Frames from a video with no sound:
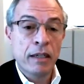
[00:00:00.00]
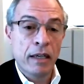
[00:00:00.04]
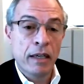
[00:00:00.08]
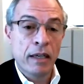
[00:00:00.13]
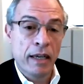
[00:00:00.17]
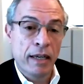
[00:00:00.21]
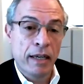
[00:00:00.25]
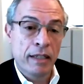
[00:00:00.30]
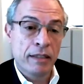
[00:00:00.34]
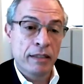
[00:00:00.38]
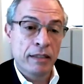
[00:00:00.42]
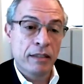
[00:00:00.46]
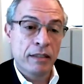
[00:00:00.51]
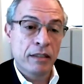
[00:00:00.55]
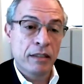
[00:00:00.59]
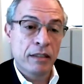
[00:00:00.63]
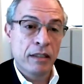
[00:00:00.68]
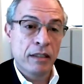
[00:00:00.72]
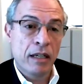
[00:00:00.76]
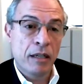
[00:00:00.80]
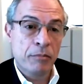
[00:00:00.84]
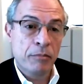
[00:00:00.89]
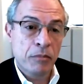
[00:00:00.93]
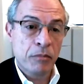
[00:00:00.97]
and
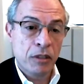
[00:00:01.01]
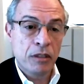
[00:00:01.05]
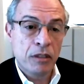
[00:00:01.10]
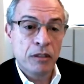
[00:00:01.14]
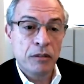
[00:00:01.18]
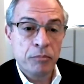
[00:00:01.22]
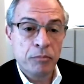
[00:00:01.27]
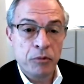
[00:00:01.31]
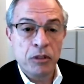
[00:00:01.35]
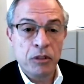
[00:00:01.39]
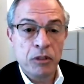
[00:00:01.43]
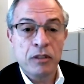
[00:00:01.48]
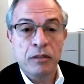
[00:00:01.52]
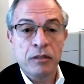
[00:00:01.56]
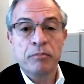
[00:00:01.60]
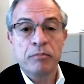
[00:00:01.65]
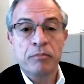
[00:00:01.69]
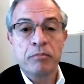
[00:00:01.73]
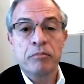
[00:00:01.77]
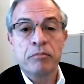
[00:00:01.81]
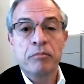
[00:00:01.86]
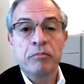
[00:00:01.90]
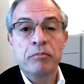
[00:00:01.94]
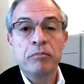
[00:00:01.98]
I'm going to just
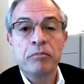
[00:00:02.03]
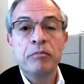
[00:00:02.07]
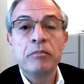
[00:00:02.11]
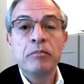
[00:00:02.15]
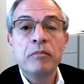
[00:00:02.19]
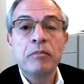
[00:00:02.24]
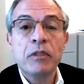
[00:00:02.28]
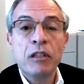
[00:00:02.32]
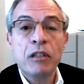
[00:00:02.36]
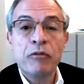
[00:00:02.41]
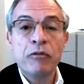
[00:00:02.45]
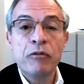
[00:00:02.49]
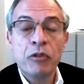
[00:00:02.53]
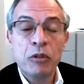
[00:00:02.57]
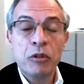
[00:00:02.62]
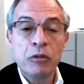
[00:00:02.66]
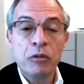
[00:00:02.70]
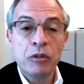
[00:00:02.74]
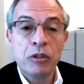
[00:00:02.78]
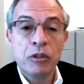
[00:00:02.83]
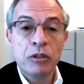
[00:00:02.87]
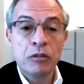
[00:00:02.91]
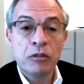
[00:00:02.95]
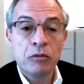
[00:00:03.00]
give
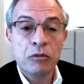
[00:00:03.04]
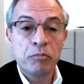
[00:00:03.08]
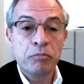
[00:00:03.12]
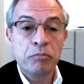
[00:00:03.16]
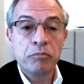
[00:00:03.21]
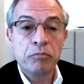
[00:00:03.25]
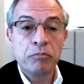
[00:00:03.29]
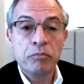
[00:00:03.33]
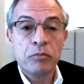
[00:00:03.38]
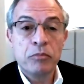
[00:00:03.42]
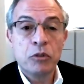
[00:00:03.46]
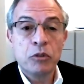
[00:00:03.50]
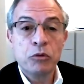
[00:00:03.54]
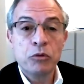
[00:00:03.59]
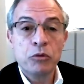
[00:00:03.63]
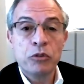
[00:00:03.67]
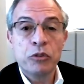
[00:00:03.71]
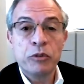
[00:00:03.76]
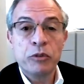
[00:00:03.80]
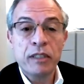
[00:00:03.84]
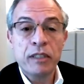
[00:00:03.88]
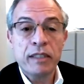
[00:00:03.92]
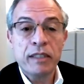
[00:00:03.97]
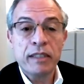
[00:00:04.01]
you
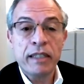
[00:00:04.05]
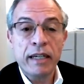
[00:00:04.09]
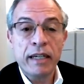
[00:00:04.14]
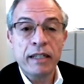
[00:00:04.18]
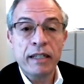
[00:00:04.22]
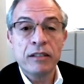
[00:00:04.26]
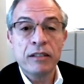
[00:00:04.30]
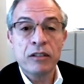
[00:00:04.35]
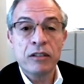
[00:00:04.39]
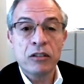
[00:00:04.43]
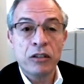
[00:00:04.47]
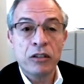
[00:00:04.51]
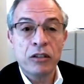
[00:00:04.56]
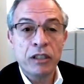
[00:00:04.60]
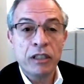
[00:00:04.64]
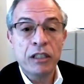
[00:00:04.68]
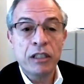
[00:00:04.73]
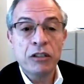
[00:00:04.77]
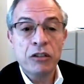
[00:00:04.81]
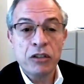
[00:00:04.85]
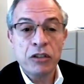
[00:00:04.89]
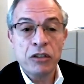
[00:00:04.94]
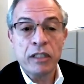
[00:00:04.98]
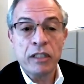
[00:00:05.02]
2-3 seconds on
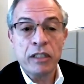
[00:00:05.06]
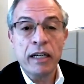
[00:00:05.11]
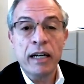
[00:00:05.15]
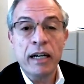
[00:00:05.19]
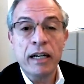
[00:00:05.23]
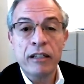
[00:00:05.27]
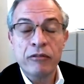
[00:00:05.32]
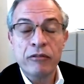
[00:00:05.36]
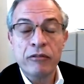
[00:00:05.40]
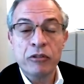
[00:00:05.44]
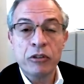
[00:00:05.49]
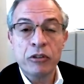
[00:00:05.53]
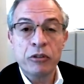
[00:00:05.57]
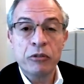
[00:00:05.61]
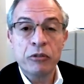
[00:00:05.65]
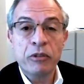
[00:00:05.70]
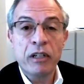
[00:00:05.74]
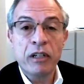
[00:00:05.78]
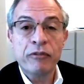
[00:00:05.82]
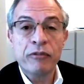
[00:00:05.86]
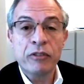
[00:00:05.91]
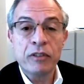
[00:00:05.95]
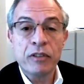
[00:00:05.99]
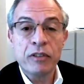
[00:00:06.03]
each slide for the
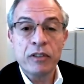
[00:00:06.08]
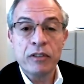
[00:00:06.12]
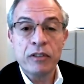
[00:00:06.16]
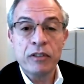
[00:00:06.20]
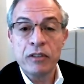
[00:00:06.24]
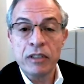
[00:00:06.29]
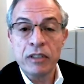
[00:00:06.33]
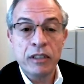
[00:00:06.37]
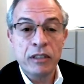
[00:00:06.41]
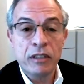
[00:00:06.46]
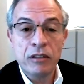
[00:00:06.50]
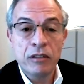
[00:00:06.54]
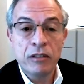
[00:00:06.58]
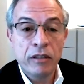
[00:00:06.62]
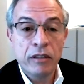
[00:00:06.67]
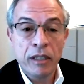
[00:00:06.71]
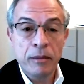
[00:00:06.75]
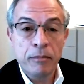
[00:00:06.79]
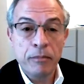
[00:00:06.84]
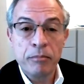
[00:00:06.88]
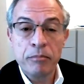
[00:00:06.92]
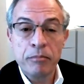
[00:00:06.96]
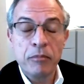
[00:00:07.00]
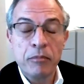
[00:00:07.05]
references, and you
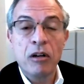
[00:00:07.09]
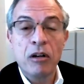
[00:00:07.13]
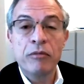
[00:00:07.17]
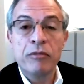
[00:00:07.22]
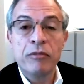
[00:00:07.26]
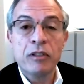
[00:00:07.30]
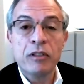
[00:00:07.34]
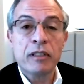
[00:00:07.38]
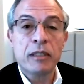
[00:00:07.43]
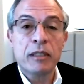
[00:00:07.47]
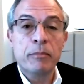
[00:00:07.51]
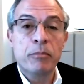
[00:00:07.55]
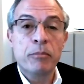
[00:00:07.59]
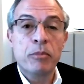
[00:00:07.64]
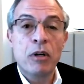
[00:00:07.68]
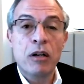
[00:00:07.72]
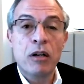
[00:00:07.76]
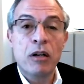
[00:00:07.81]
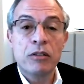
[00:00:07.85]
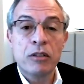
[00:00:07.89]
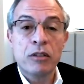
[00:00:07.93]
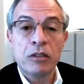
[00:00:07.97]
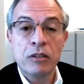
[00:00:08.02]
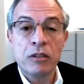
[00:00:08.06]
can obviously
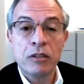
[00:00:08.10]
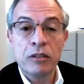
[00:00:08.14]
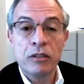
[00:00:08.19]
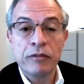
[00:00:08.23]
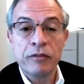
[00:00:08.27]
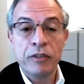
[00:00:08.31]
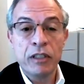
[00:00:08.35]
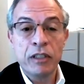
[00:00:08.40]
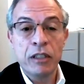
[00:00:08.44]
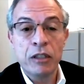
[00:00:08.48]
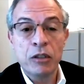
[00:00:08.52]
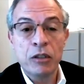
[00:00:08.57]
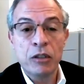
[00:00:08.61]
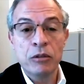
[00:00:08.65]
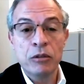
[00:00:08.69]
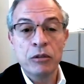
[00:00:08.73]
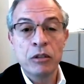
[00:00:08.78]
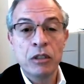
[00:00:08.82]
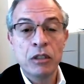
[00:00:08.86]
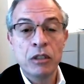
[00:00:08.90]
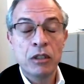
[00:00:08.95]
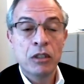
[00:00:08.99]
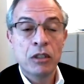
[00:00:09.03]
pause the video